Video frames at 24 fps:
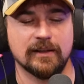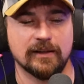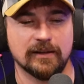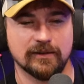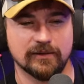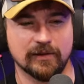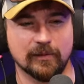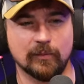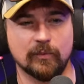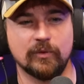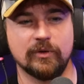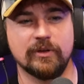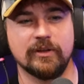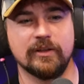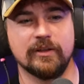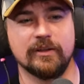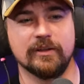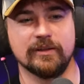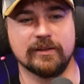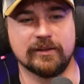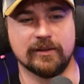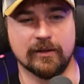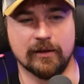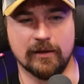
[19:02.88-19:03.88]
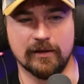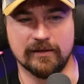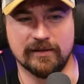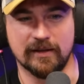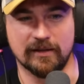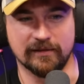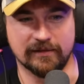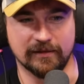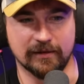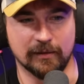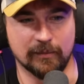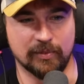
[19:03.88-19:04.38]
So I'm really curious how
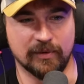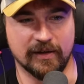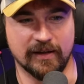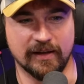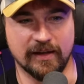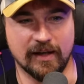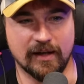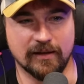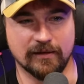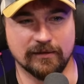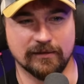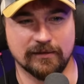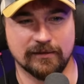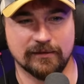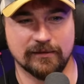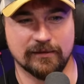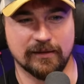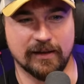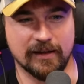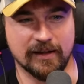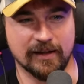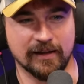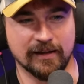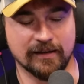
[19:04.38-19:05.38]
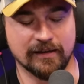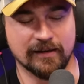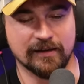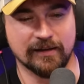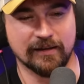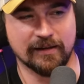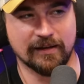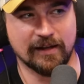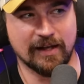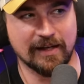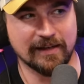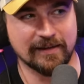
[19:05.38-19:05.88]
it's going to play out, and yeah.
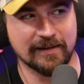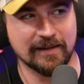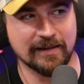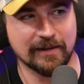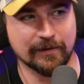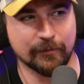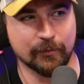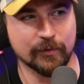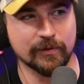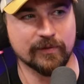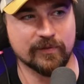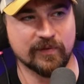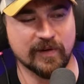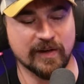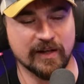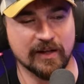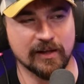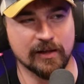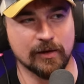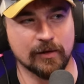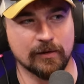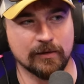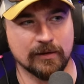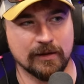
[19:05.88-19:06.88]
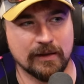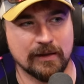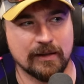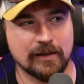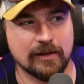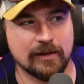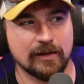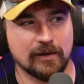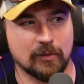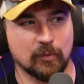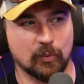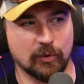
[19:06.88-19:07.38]
uh, I think if we fail,
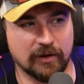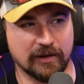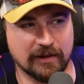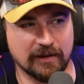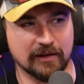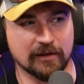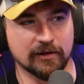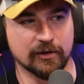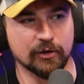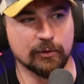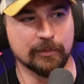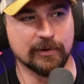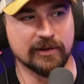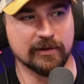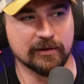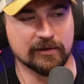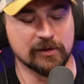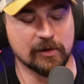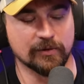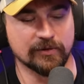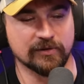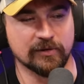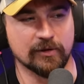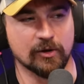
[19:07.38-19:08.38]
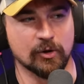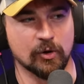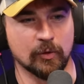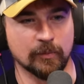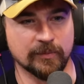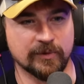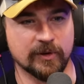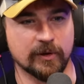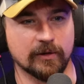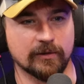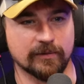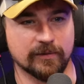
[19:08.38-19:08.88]
we're going to get a little bit closer to home
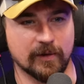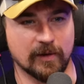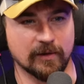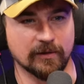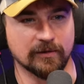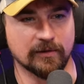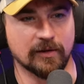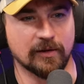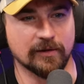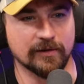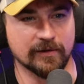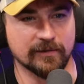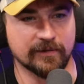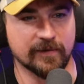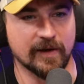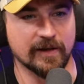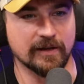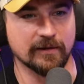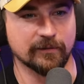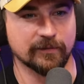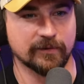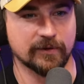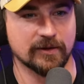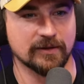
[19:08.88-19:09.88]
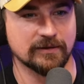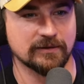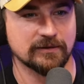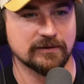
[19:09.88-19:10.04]
turf on on the fighting front.